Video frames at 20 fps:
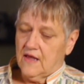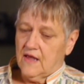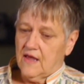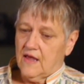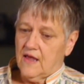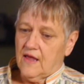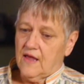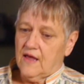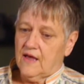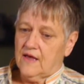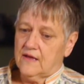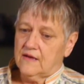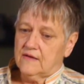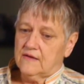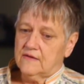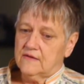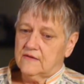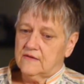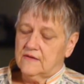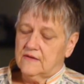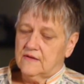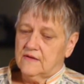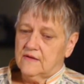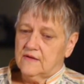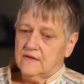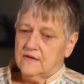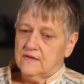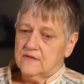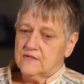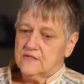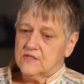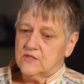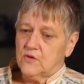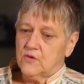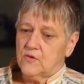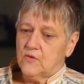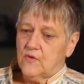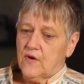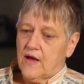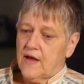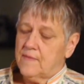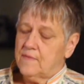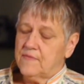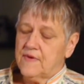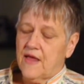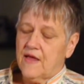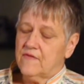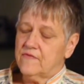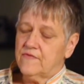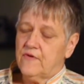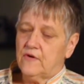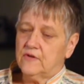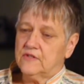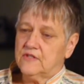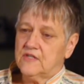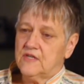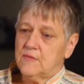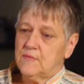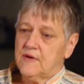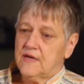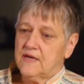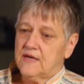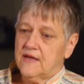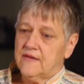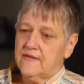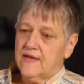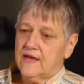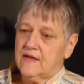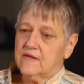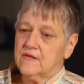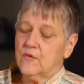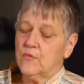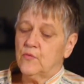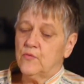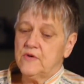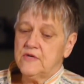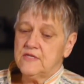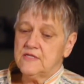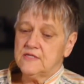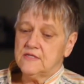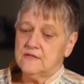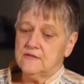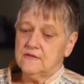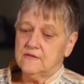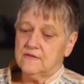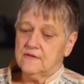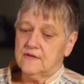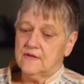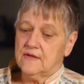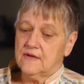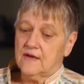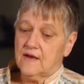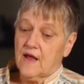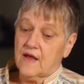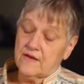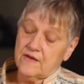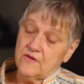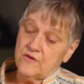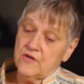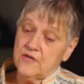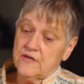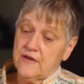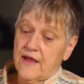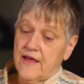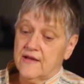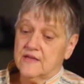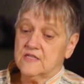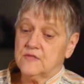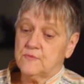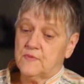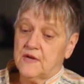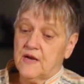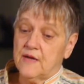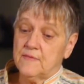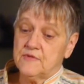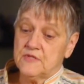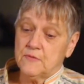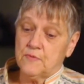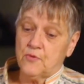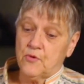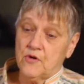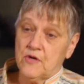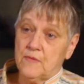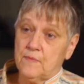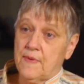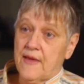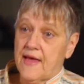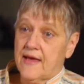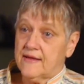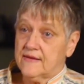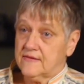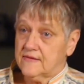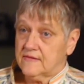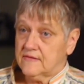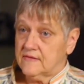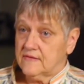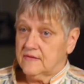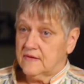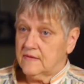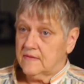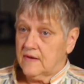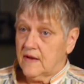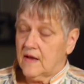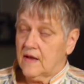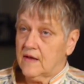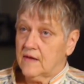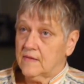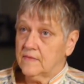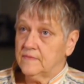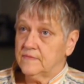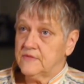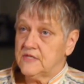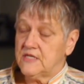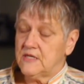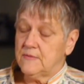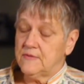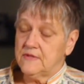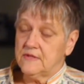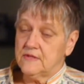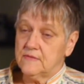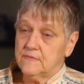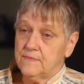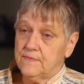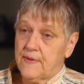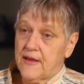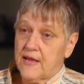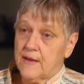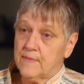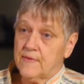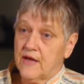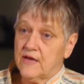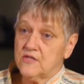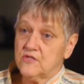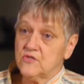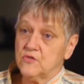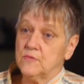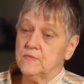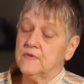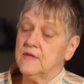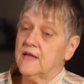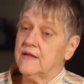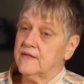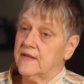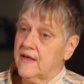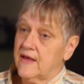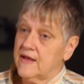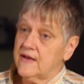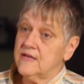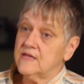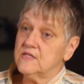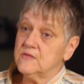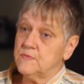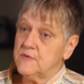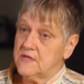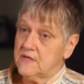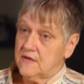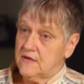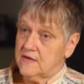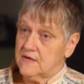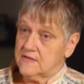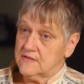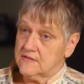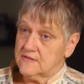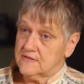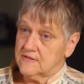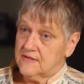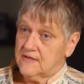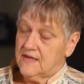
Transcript: And so I can't fault anybody on that. The reason that, and you didn't ask, but I'm supporting Pat Teben and Pam Nystrom, and that is because